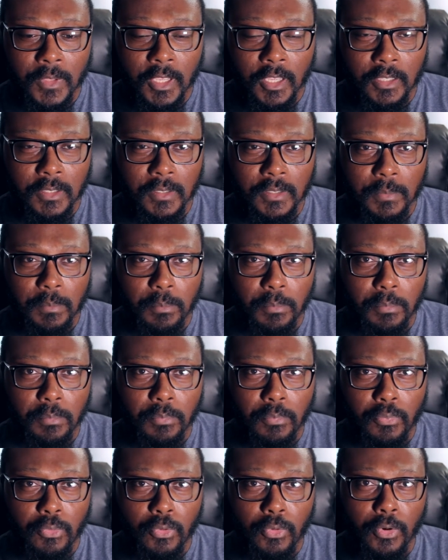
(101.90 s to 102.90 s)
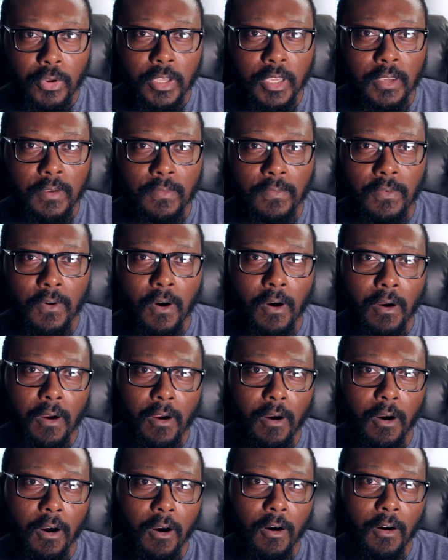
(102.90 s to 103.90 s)
it's pretty
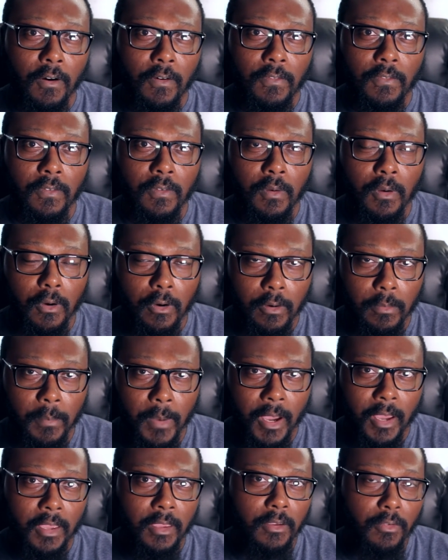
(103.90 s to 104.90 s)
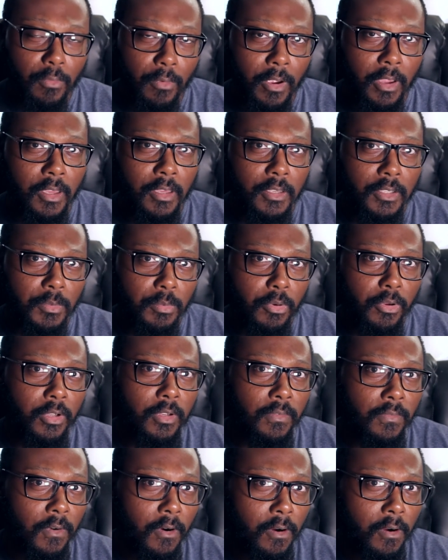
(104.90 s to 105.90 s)
far off, or my crank is pretty
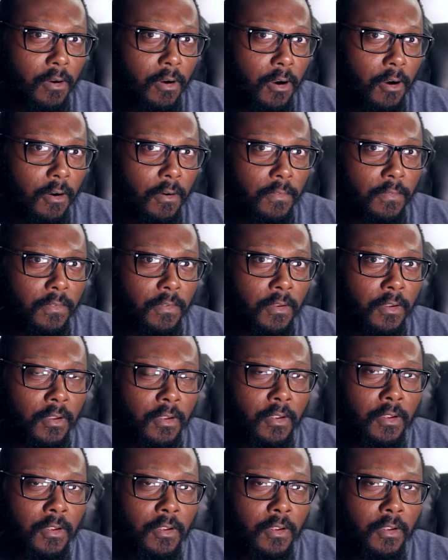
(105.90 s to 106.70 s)
far off